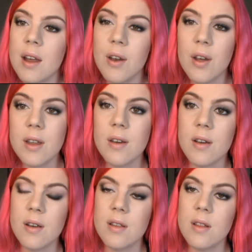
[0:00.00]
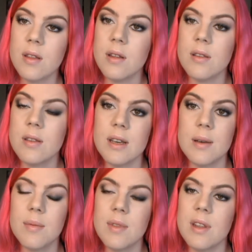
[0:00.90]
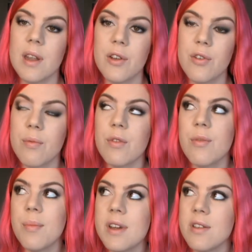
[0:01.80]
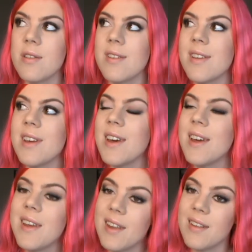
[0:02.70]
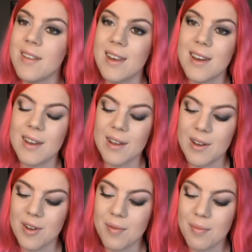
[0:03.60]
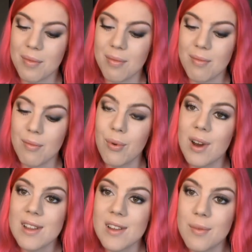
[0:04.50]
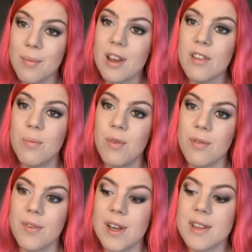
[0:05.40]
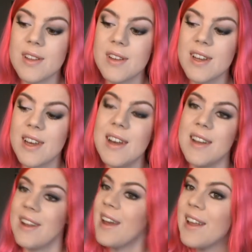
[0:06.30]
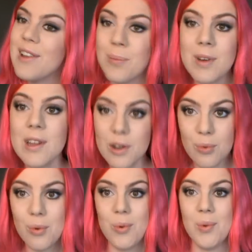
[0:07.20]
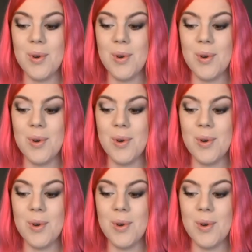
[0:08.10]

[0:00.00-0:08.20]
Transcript: another little tip that I just want to mention is that um, practice makes perfect. And that is really true.